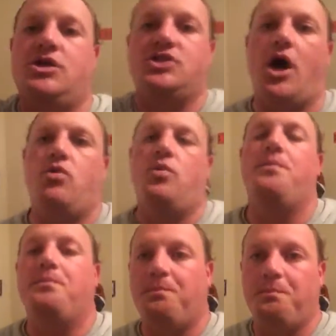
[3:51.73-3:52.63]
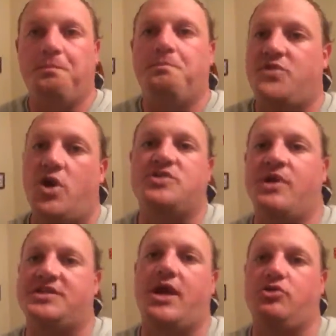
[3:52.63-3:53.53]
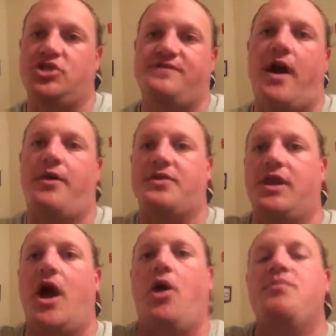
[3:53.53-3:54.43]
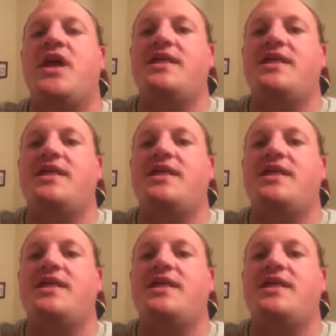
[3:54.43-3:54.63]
So the U.S. military was just following the law.